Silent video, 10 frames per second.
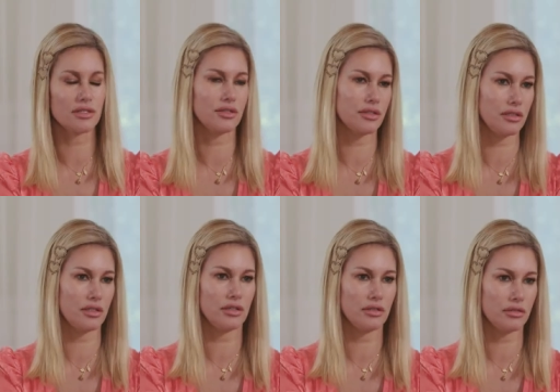or, what you
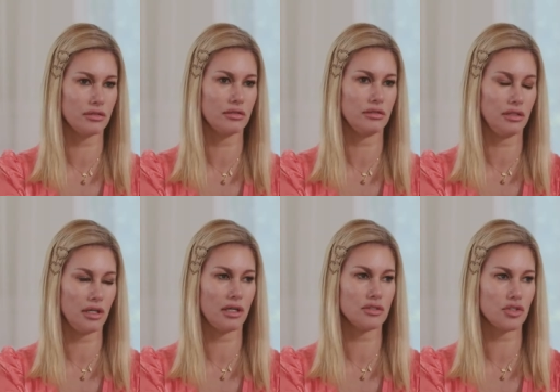know, they want.
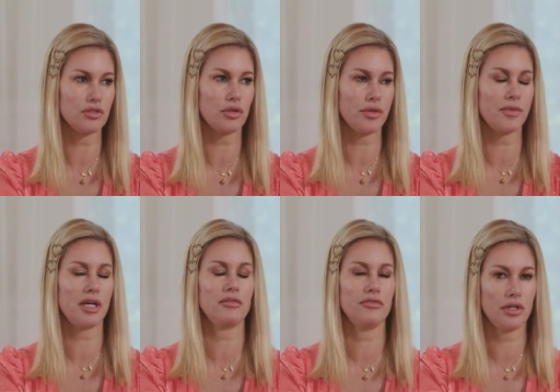Yeah, so I told them
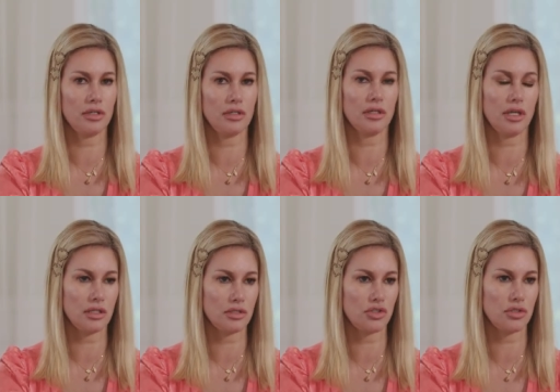that at a very young age,